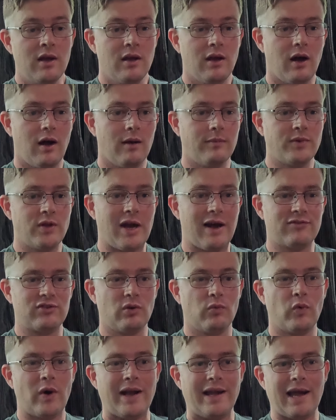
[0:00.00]
you have
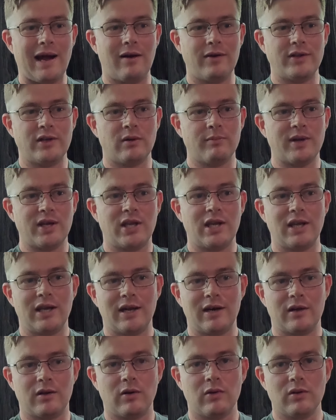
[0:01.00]
to weigh out your
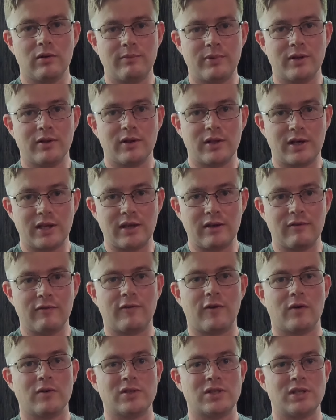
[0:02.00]
mechanical ability
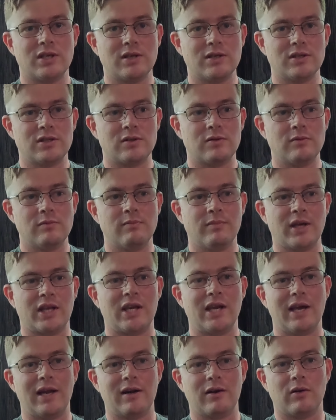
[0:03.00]
versus
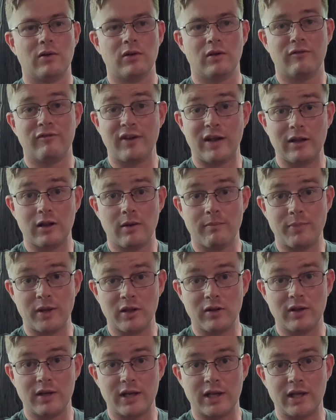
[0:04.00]
mechanical
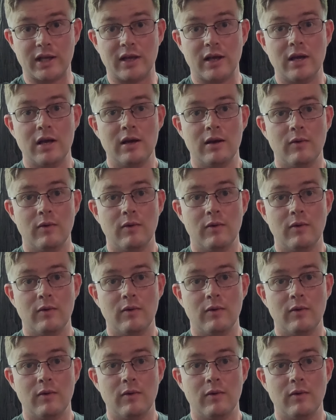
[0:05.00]
availability